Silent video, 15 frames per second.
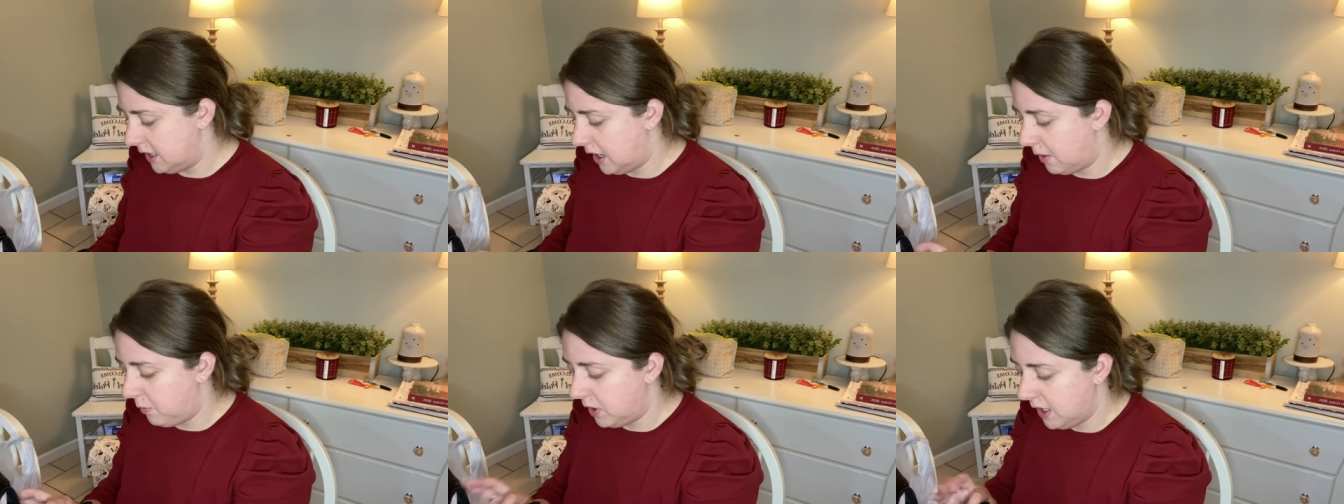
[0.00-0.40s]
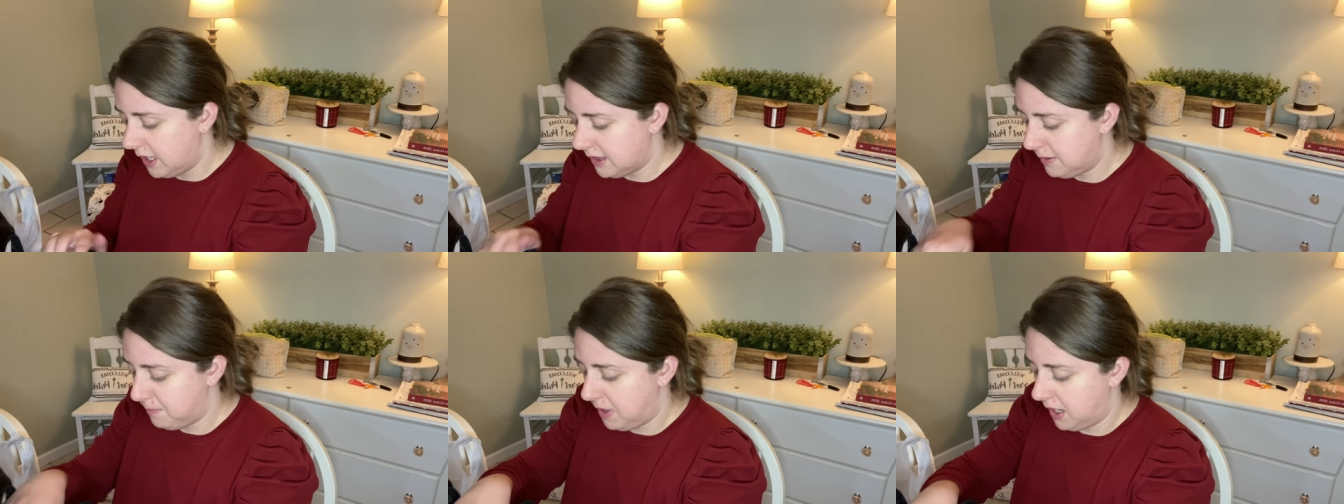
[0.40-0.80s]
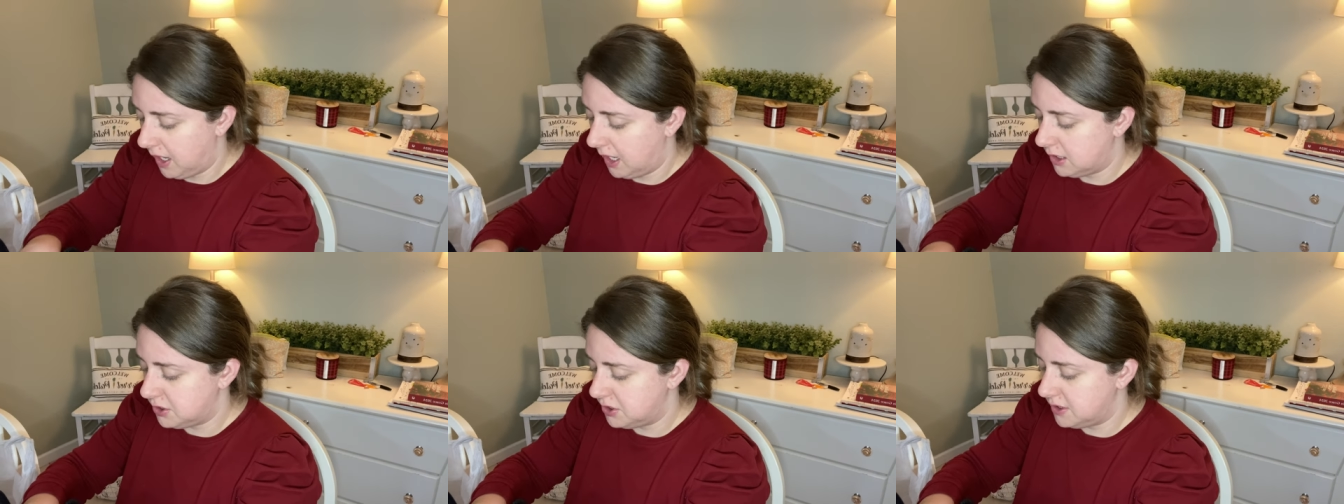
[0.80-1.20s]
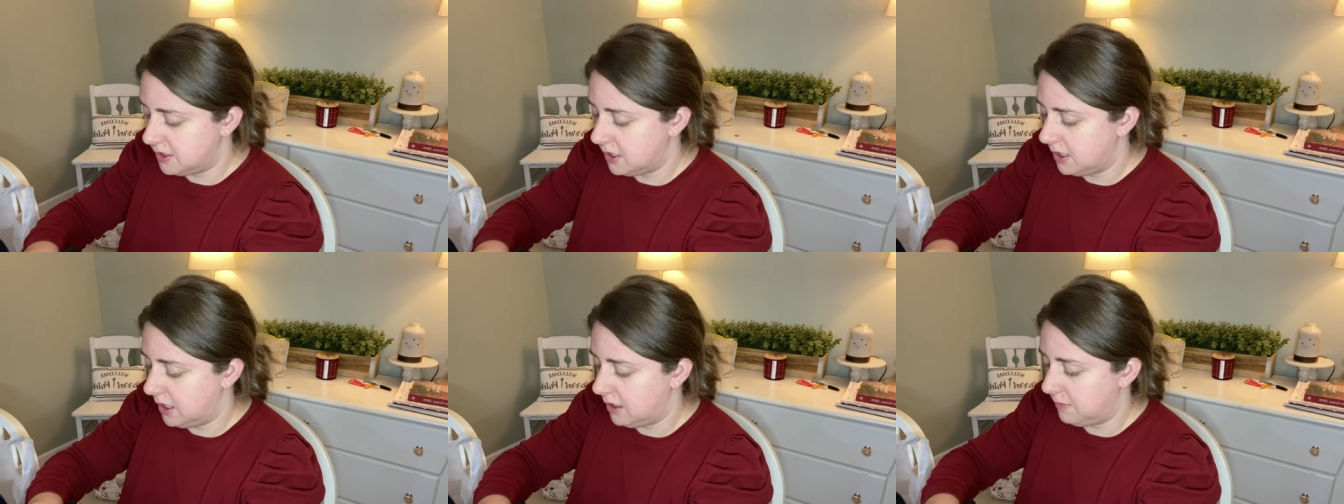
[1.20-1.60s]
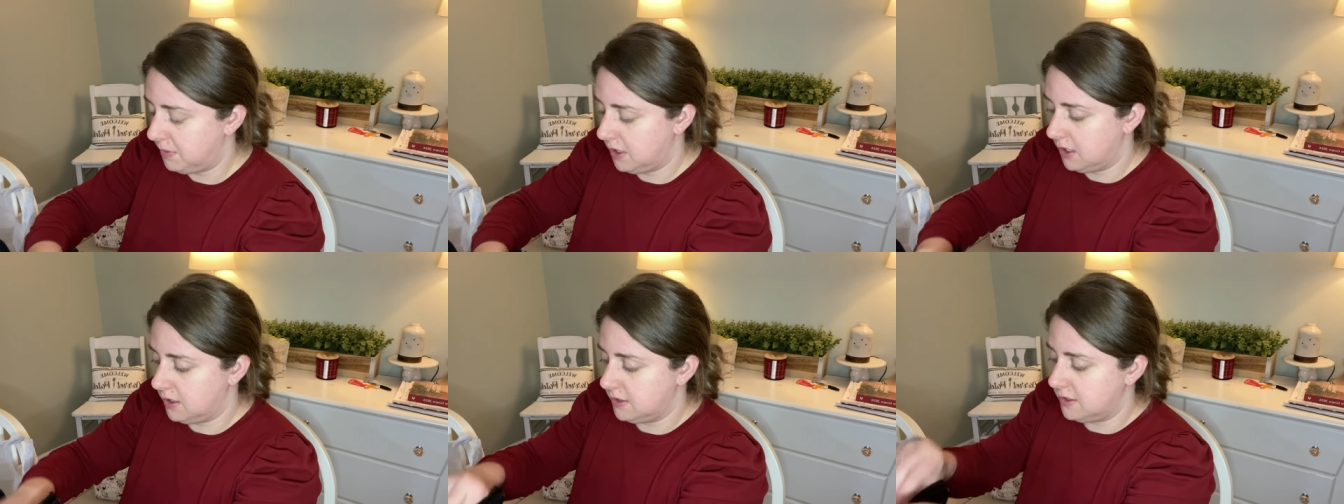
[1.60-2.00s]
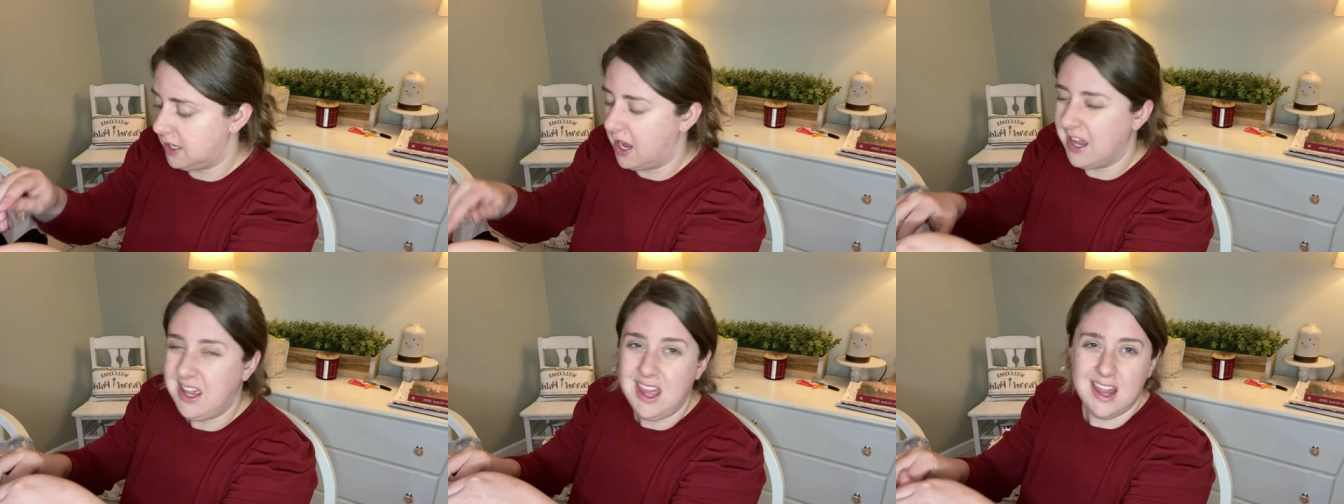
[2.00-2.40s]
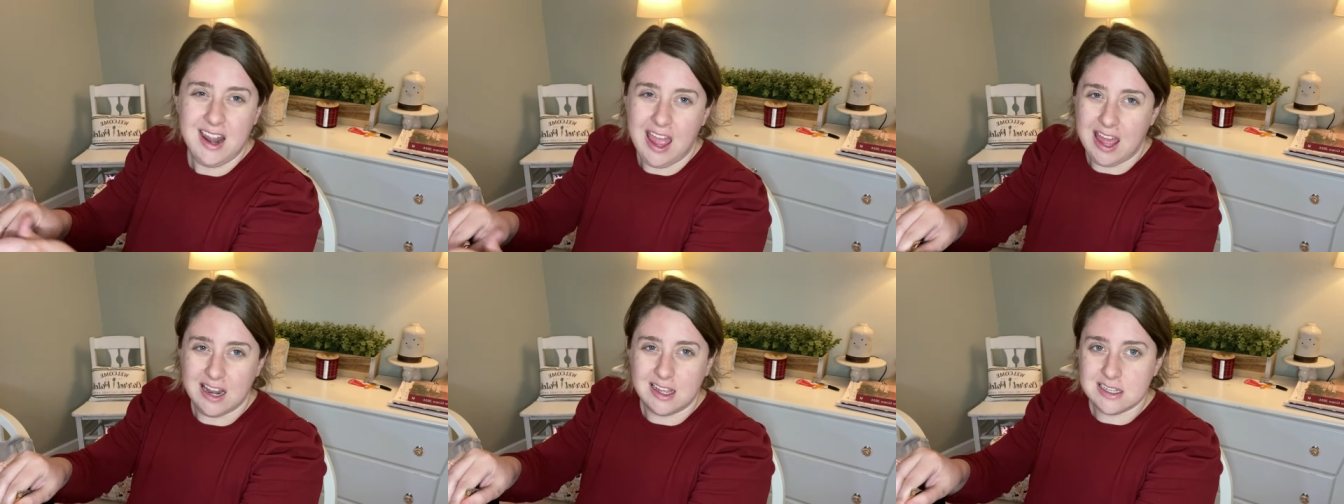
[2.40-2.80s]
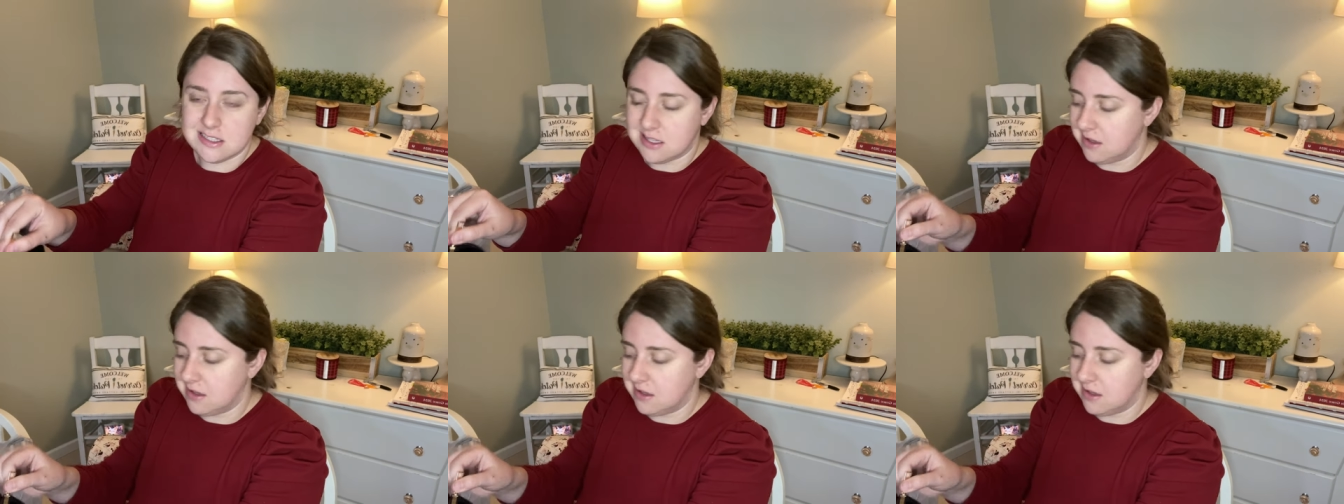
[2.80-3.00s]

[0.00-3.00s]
I'm going to get the medications in here because I get headaches a